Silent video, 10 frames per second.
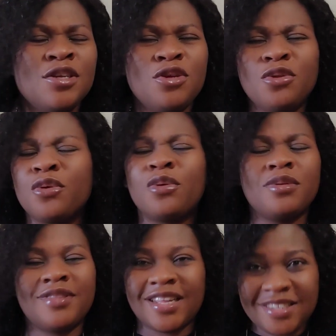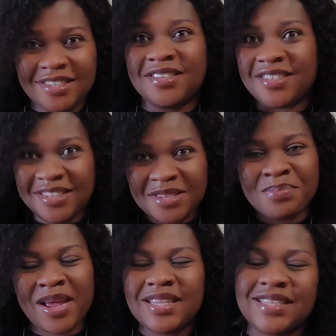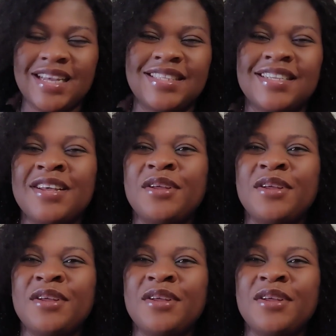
You know, that is his mindset.